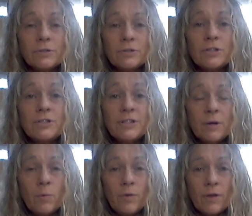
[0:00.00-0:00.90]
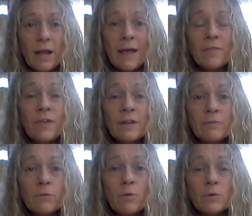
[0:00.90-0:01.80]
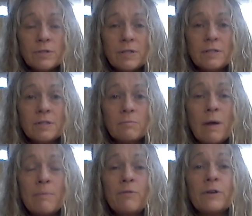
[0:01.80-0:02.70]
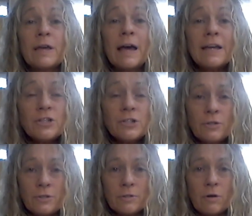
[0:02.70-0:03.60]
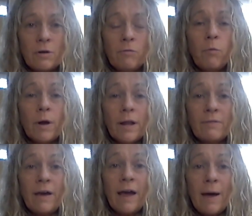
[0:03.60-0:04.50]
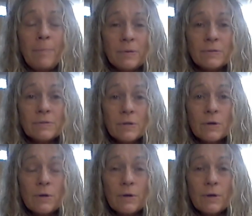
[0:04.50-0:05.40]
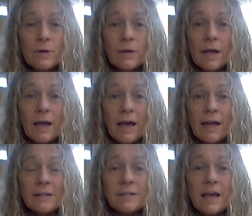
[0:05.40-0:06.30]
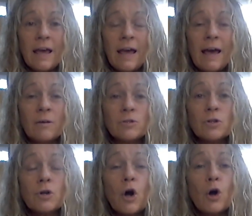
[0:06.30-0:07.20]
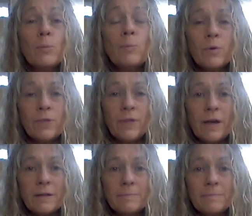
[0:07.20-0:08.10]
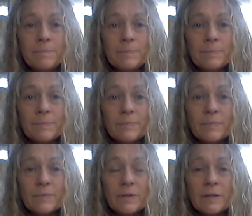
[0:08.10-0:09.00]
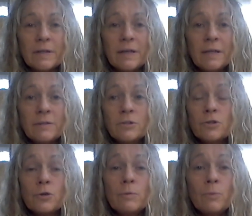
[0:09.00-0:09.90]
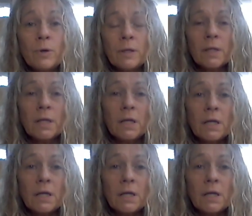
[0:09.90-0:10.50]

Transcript: to deal with it. And then, of course, there's the ramifications of whatever happens and how to cope with that in the turmoil